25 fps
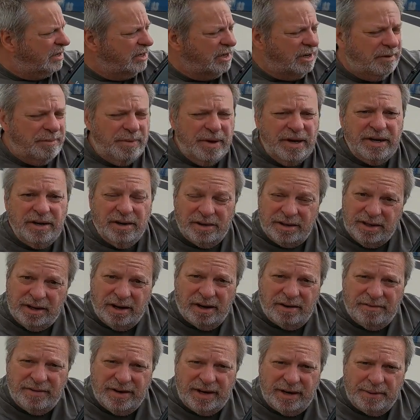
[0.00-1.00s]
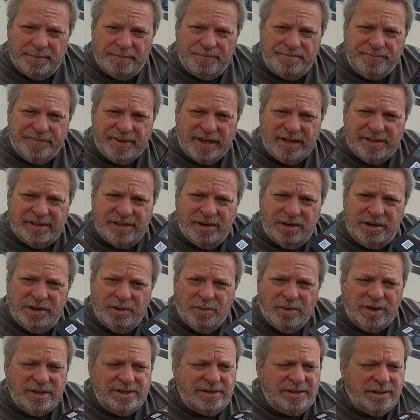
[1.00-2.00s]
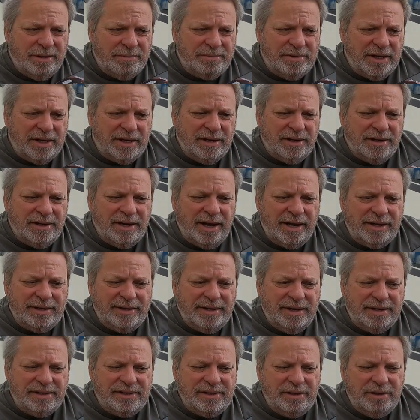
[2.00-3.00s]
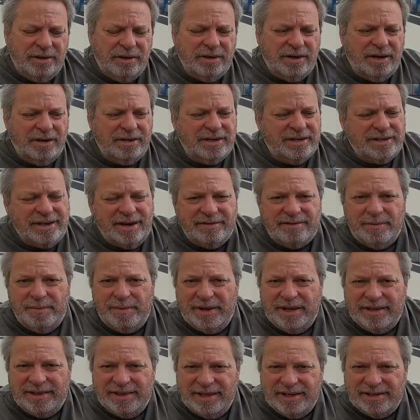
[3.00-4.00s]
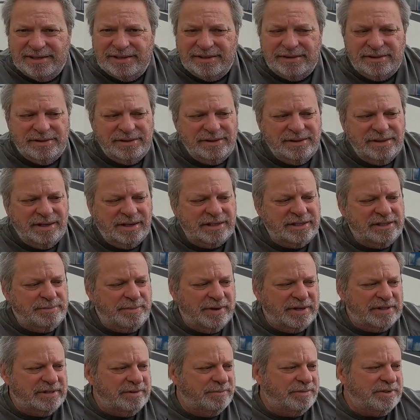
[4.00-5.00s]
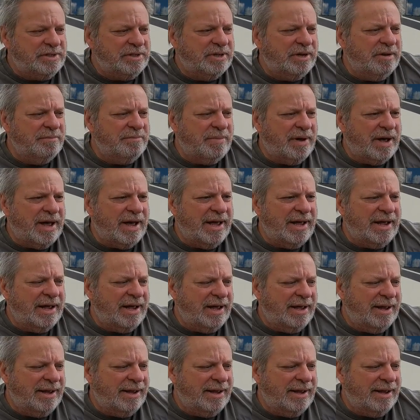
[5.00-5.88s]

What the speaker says: depending on the RV. So you want something like this. It doesn't have to be this expensive, but you can buy